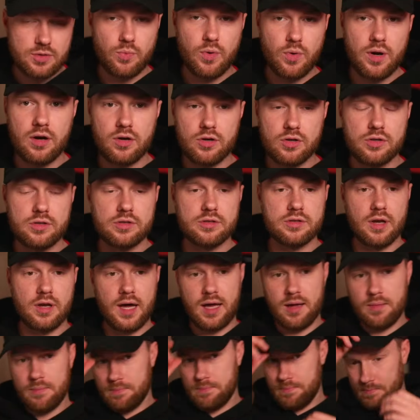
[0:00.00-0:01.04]
I could,
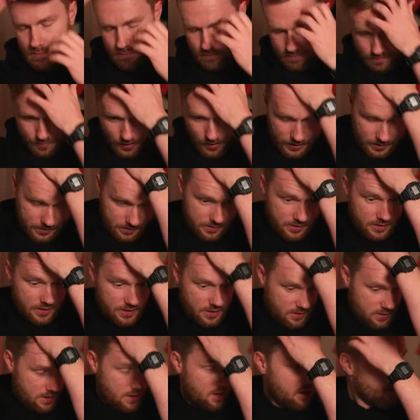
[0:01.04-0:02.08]
like back in
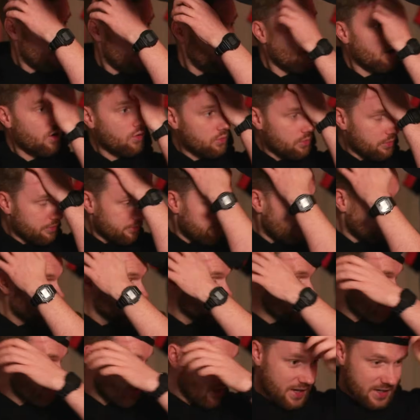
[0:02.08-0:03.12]
the Holden
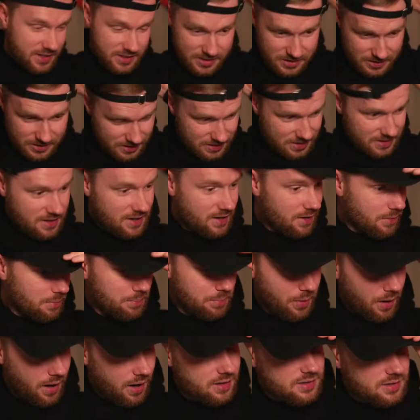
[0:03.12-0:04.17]
Ford days.
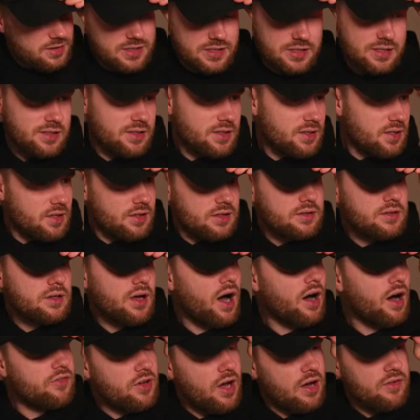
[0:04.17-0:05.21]
But no,
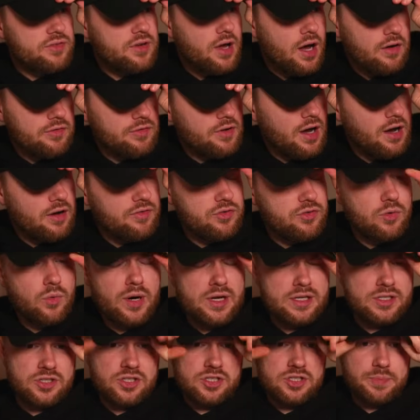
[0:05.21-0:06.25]
I've
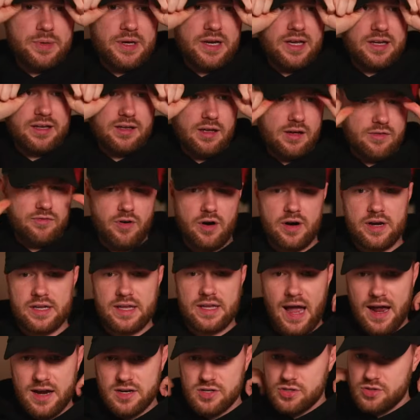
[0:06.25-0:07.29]
always just been a very
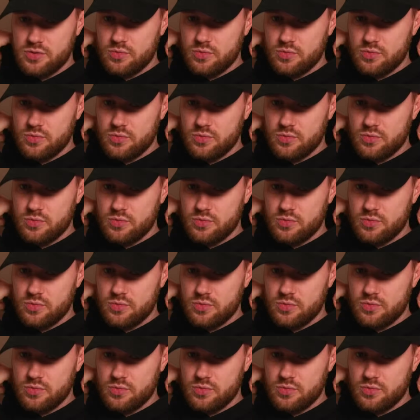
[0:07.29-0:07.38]
casual